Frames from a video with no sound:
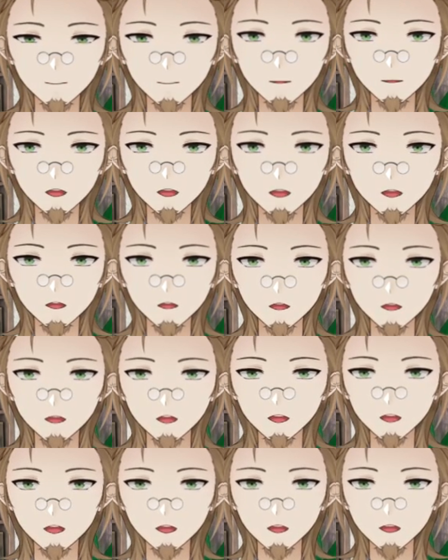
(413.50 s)
the character's
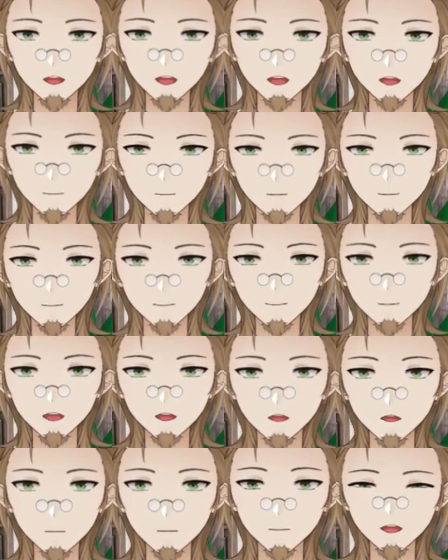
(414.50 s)
just dead
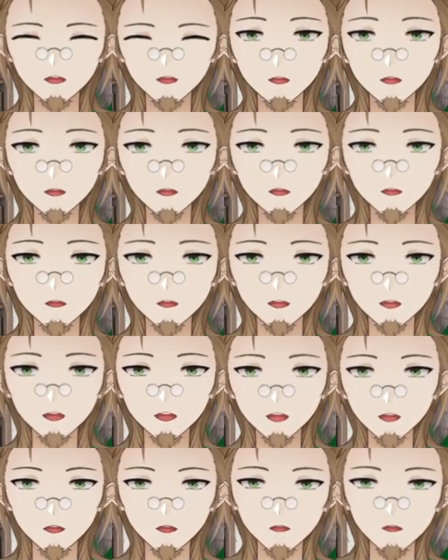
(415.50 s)
now. So there's
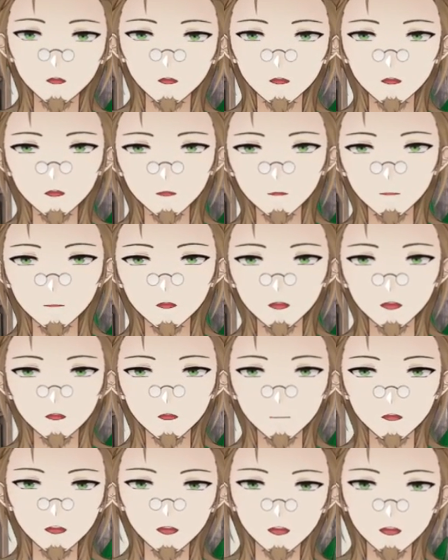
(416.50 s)
like no real
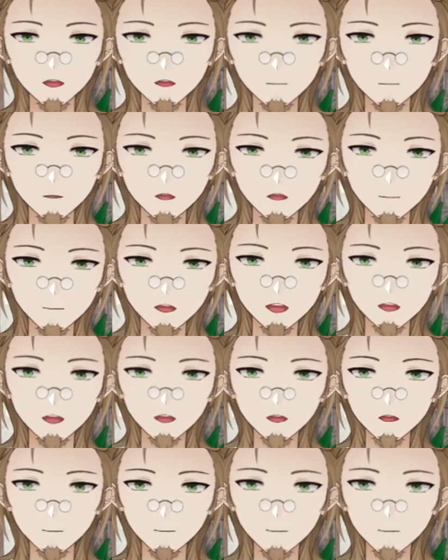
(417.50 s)
reason to bring back up,